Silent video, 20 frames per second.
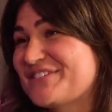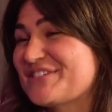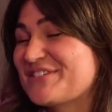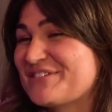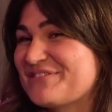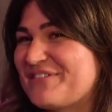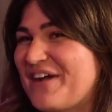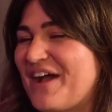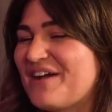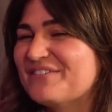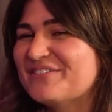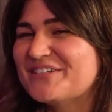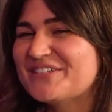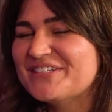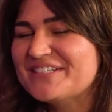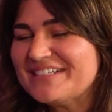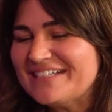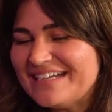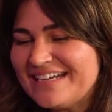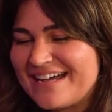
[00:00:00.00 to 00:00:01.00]
survival.
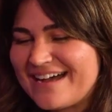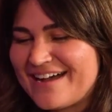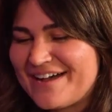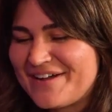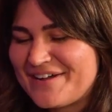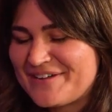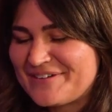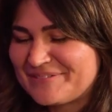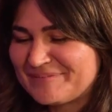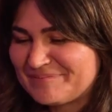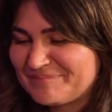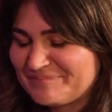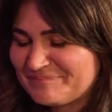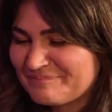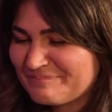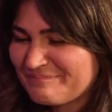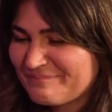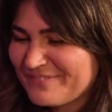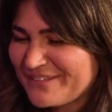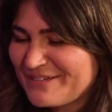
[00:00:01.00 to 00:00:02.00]

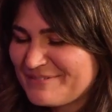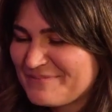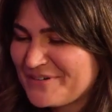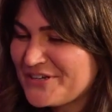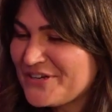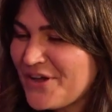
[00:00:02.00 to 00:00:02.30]
But